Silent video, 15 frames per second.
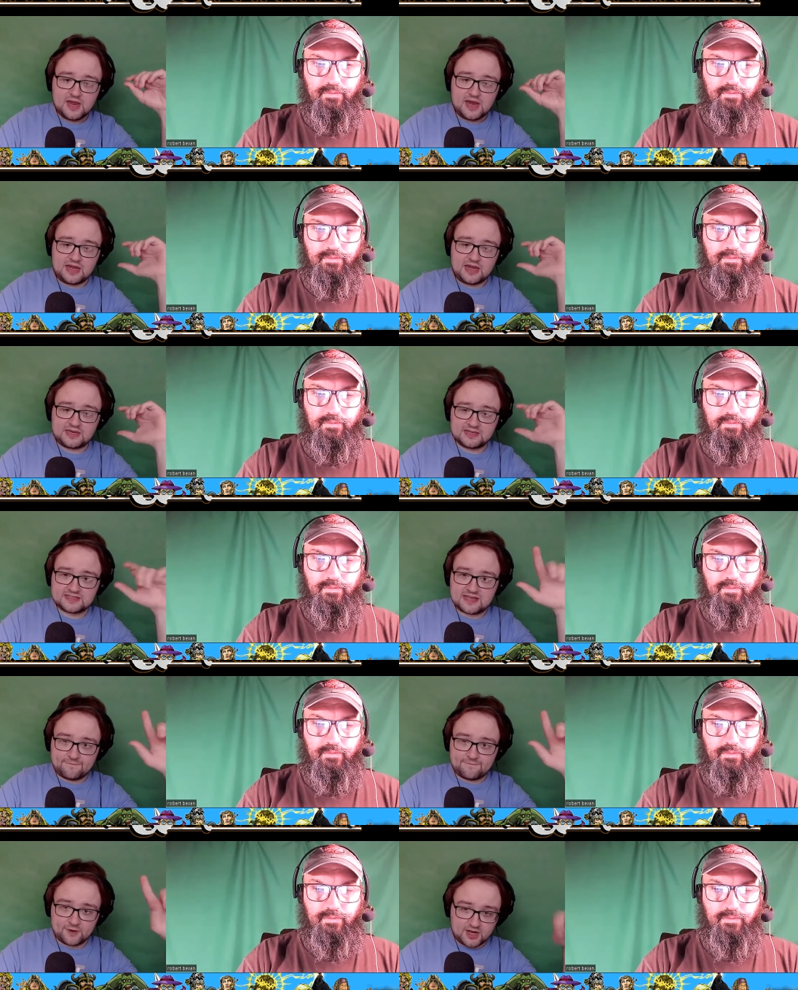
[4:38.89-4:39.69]
Speaker 1: And it does
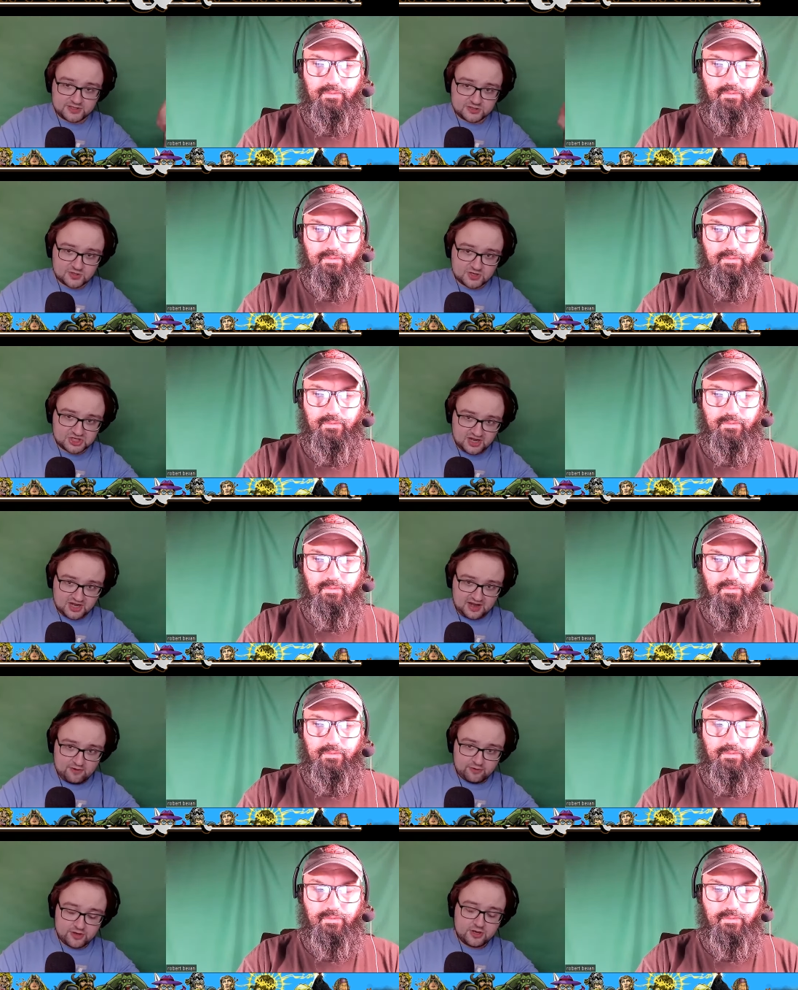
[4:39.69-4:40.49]
that for concentration an
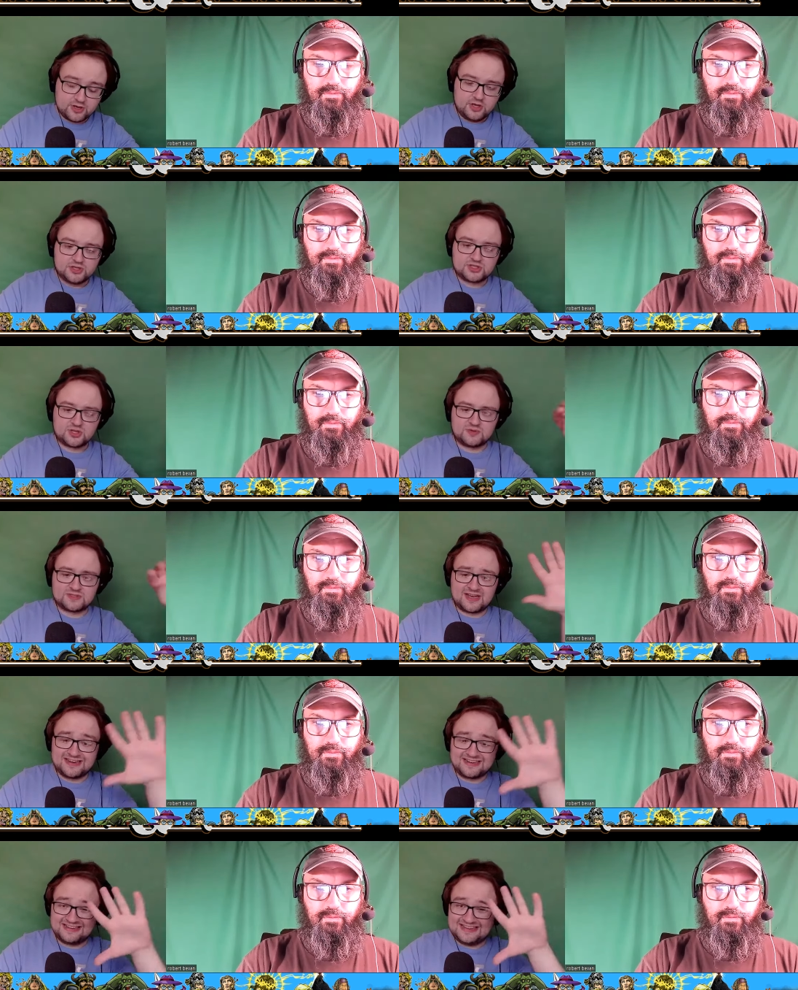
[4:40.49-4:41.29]
hour. So it's
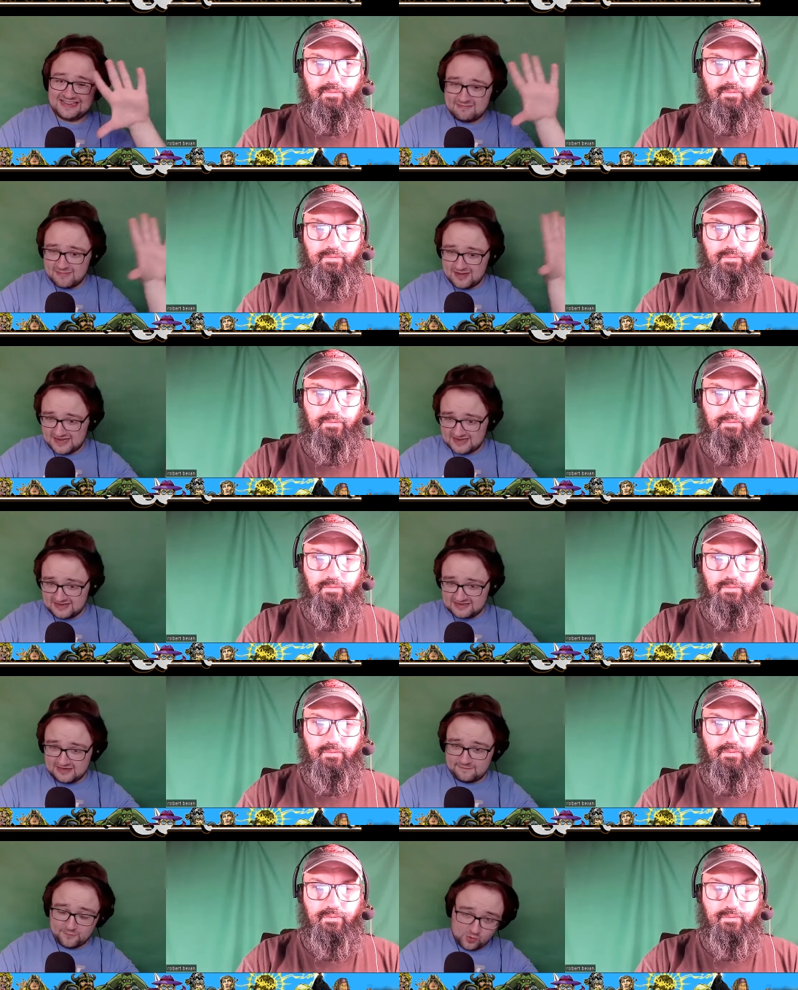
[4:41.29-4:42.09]
unlimited
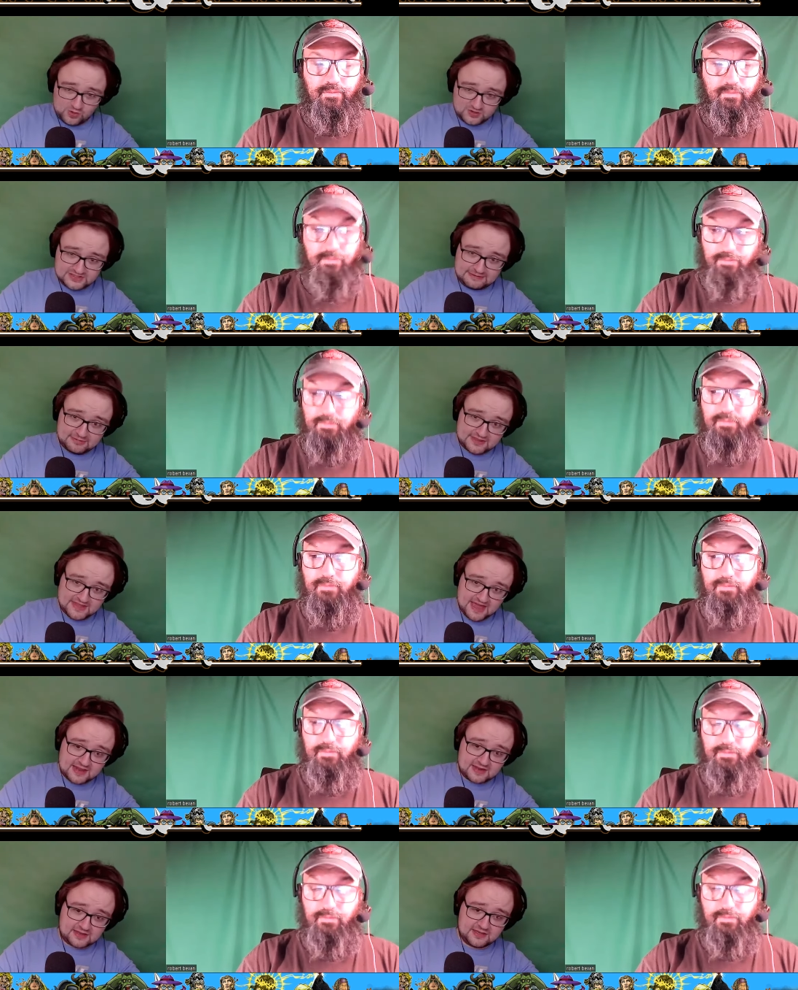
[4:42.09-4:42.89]
d4s,
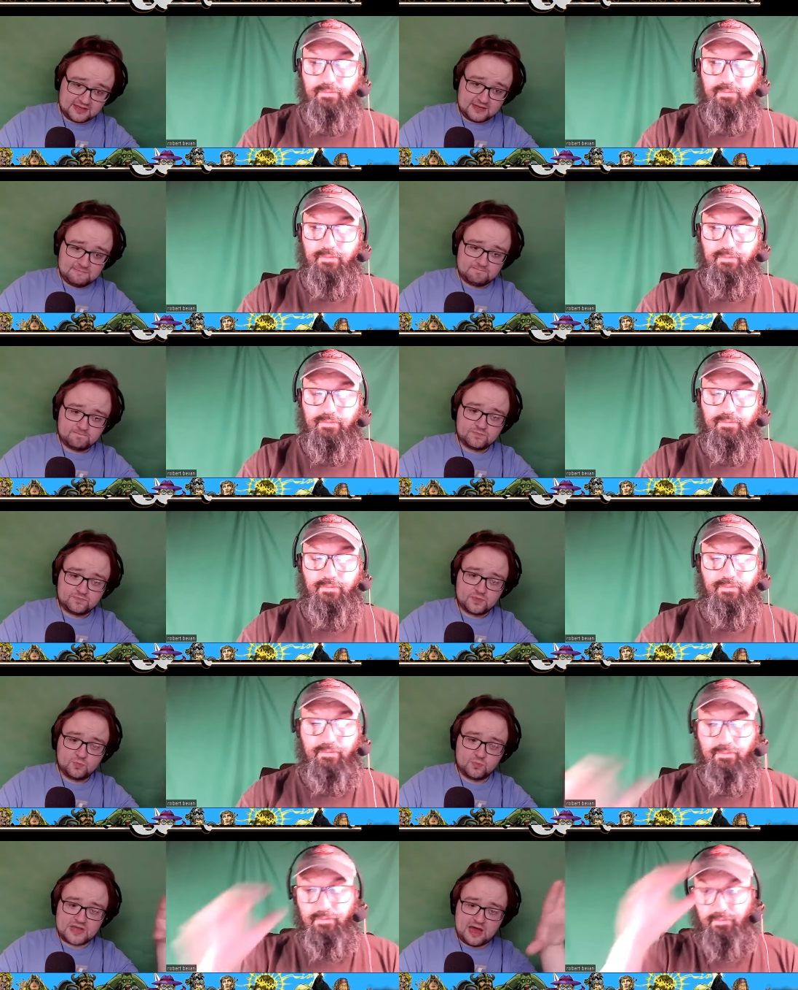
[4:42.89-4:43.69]
hypothetically,
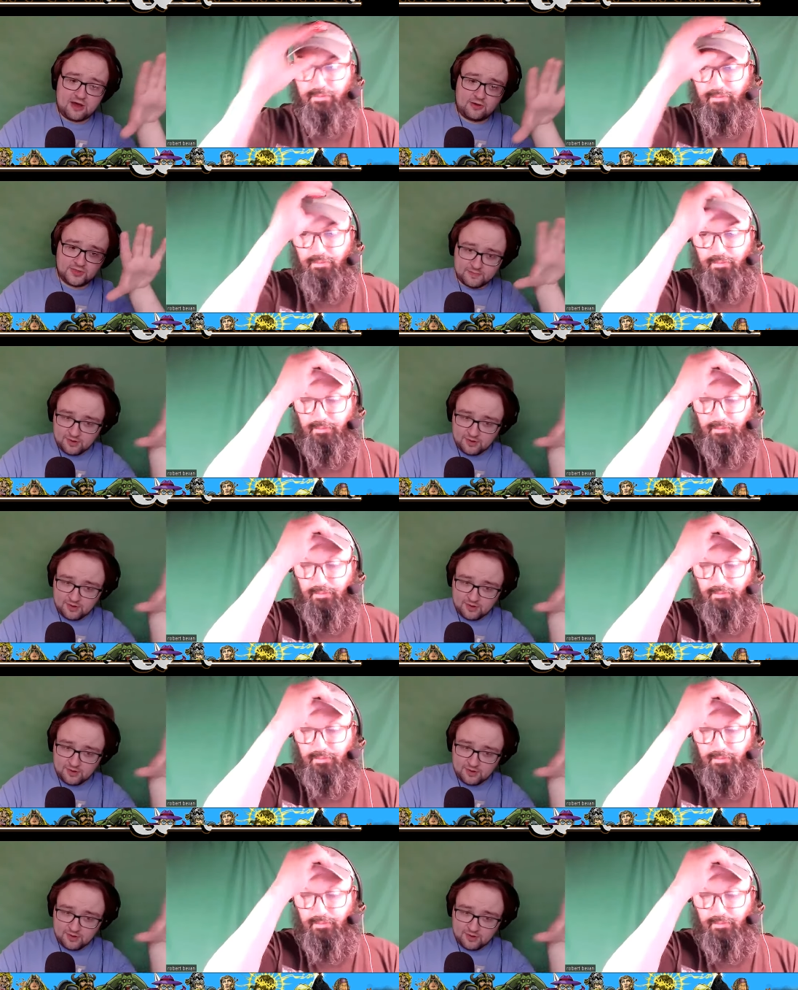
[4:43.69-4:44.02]
without the